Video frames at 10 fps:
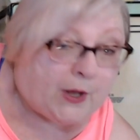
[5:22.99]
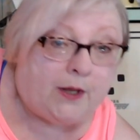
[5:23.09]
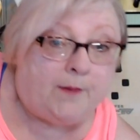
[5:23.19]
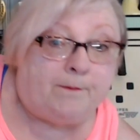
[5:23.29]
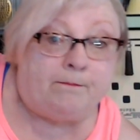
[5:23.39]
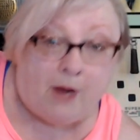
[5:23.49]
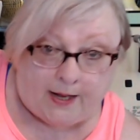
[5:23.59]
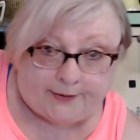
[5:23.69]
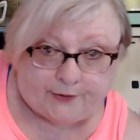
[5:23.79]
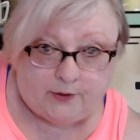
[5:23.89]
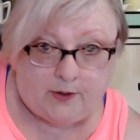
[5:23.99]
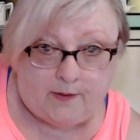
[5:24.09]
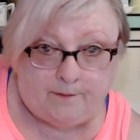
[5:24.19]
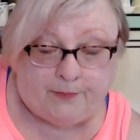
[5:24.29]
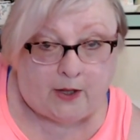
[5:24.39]
modern
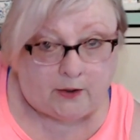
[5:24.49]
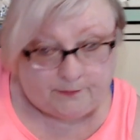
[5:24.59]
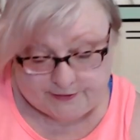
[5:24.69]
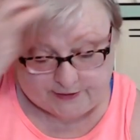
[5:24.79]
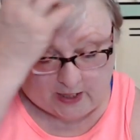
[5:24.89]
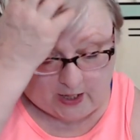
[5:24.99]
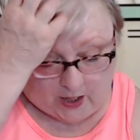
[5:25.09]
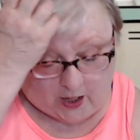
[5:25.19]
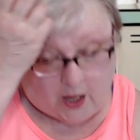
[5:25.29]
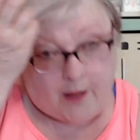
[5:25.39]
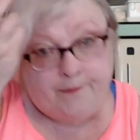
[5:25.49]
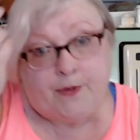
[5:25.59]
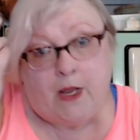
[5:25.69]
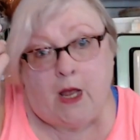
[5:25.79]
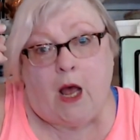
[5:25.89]
bulbs.
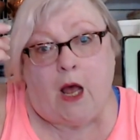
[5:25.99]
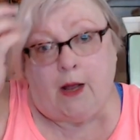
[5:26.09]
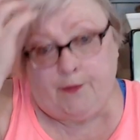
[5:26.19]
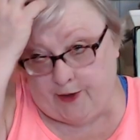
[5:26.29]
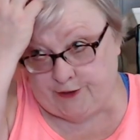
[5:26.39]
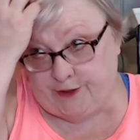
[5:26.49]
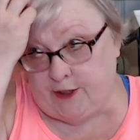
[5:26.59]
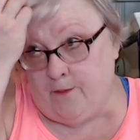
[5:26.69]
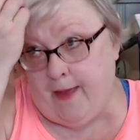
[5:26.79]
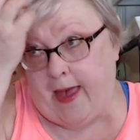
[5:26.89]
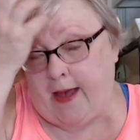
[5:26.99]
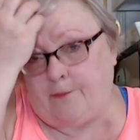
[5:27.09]
Um, they're still made.